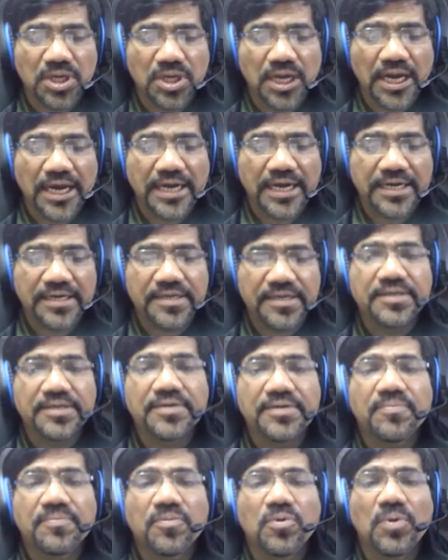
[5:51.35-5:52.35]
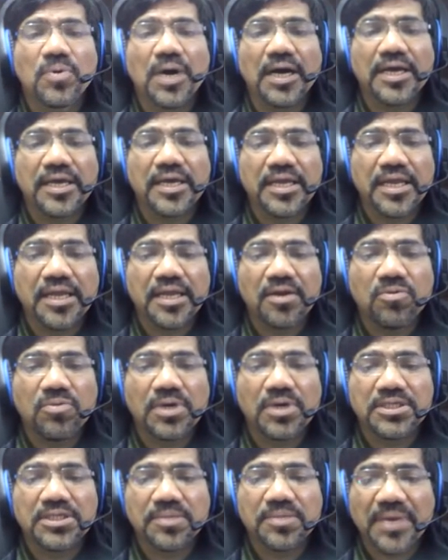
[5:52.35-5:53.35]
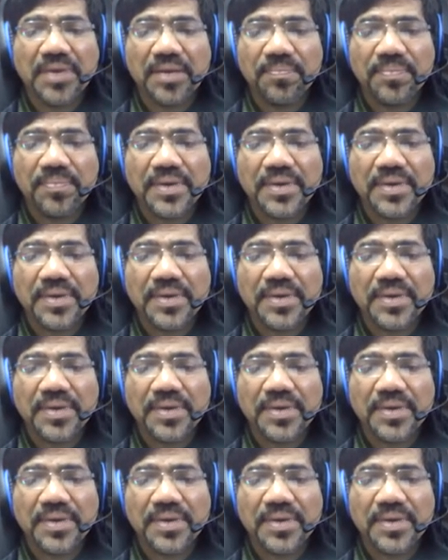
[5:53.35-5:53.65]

And again, I look at the map,